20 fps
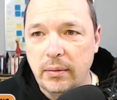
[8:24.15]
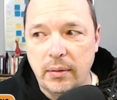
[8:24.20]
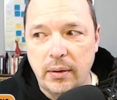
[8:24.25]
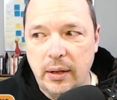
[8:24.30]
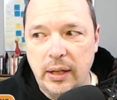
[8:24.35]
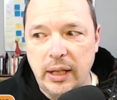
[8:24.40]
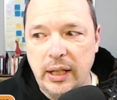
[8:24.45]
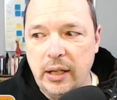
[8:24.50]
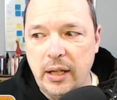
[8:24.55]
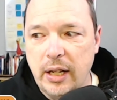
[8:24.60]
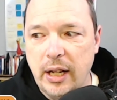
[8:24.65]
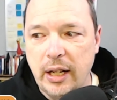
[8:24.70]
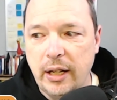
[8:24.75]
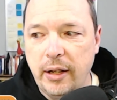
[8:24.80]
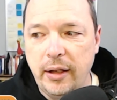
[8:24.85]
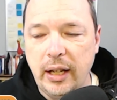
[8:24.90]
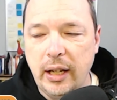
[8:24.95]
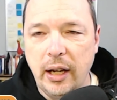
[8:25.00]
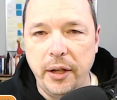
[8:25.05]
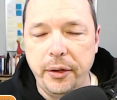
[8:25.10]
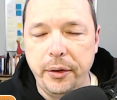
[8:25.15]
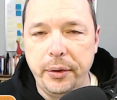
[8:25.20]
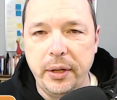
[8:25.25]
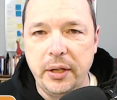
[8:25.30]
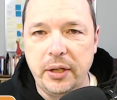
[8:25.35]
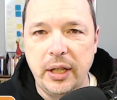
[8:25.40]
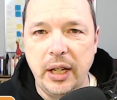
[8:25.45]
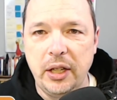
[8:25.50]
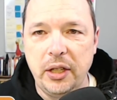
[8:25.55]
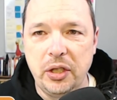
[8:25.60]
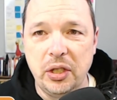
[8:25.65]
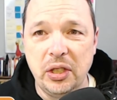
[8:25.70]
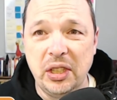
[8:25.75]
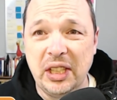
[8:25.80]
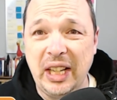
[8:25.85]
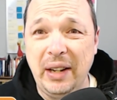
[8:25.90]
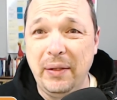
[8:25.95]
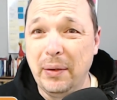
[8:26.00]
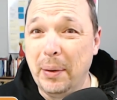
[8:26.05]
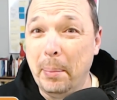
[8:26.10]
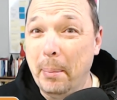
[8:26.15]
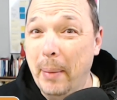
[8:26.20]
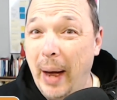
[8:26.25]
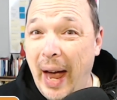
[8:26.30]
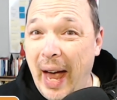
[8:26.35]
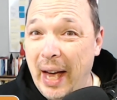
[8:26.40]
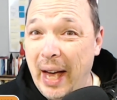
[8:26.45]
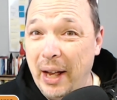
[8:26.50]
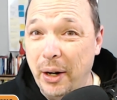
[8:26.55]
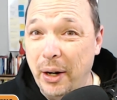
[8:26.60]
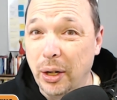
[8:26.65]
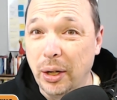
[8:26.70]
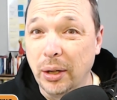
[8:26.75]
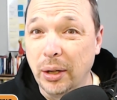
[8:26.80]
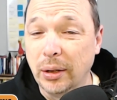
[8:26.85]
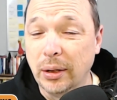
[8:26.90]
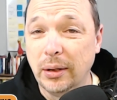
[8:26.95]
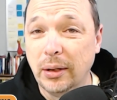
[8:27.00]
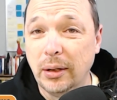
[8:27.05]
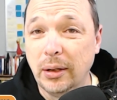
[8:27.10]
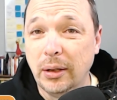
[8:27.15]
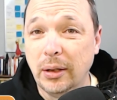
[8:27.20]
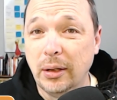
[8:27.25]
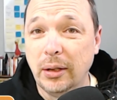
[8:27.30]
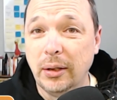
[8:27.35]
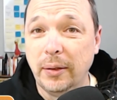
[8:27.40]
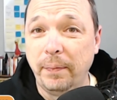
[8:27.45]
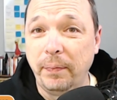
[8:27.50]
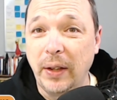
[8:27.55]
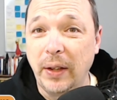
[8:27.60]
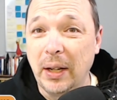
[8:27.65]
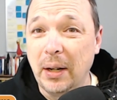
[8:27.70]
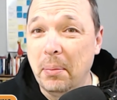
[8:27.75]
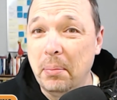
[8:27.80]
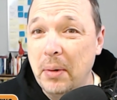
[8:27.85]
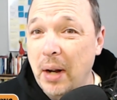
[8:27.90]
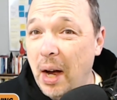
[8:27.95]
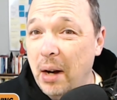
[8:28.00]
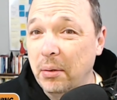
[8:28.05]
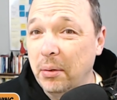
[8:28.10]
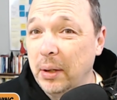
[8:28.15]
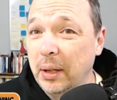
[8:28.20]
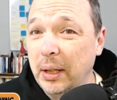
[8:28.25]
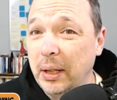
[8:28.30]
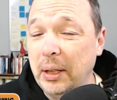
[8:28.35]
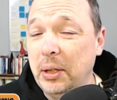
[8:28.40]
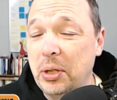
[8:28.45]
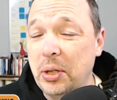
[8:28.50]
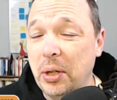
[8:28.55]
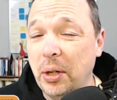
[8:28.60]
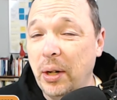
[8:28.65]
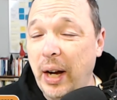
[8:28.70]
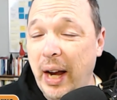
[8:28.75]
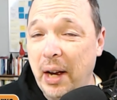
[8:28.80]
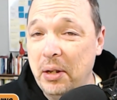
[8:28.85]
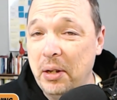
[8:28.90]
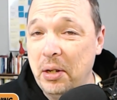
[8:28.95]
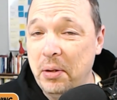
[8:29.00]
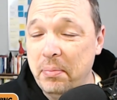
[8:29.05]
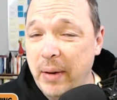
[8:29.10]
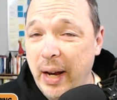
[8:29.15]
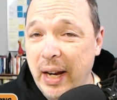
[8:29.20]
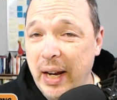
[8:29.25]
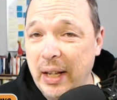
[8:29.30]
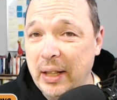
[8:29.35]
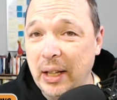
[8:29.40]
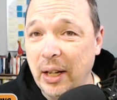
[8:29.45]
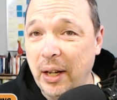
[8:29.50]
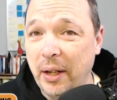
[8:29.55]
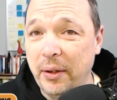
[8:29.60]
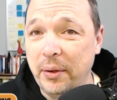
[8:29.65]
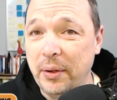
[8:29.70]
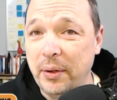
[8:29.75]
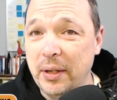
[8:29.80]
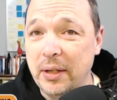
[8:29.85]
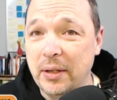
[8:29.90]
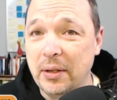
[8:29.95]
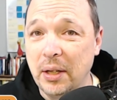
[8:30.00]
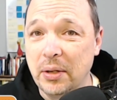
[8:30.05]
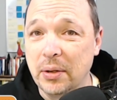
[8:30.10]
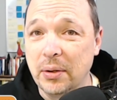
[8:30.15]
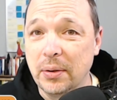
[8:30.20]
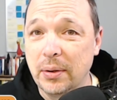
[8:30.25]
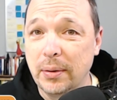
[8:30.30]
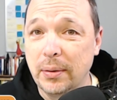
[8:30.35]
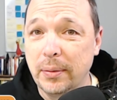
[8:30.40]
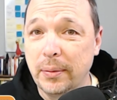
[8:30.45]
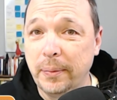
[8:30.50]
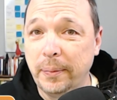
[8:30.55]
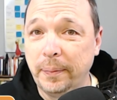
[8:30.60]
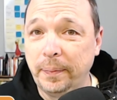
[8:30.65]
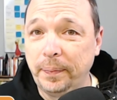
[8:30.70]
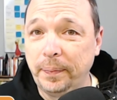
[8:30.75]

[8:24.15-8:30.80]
then none of the other decisions even matter and I'm not really sure how you make the other decisions.